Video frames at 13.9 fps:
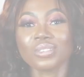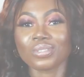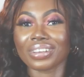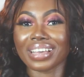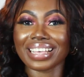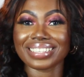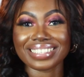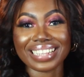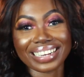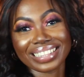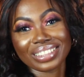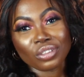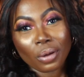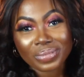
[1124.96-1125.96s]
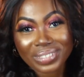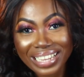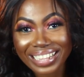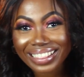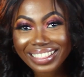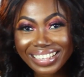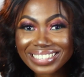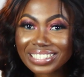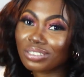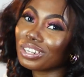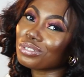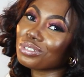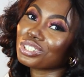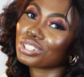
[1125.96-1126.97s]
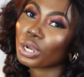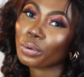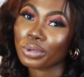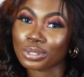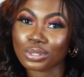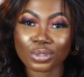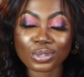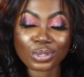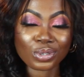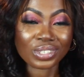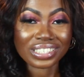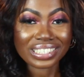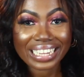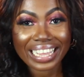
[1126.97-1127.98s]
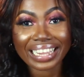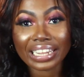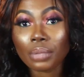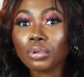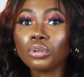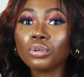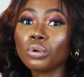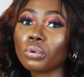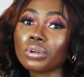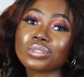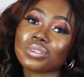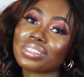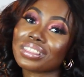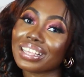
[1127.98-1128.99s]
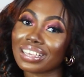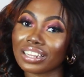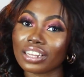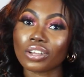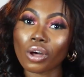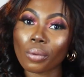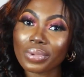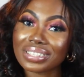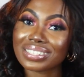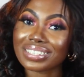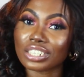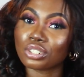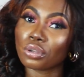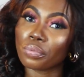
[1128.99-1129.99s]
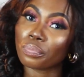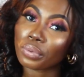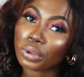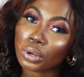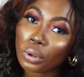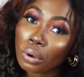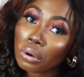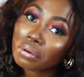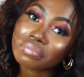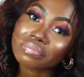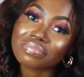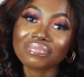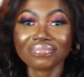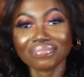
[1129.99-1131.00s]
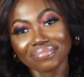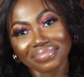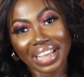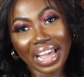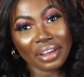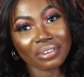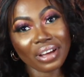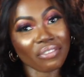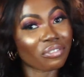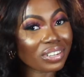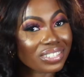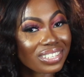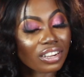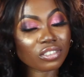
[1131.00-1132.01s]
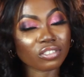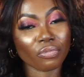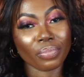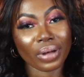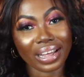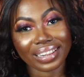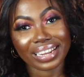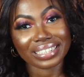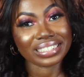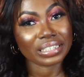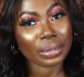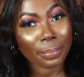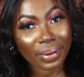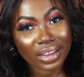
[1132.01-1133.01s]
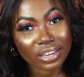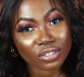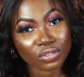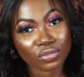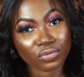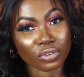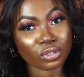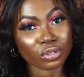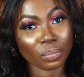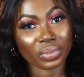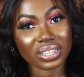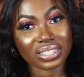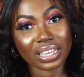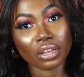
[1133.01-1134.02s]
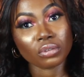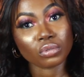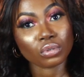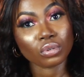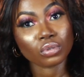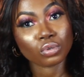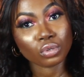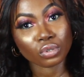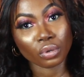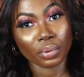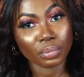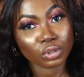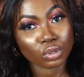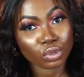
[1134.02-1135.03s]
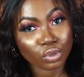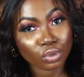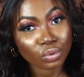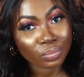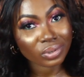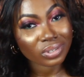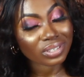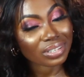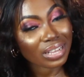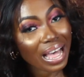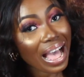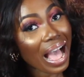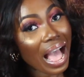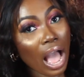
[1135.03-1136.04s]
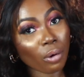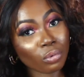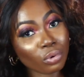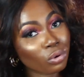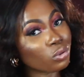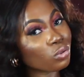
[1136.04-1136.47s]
So guys, these are the top 10 things I wanted to share with you today. Let me know what you think in the comment section below. I know I've gotten a lot of backlash in the past for some things I also told some people to do, but I won't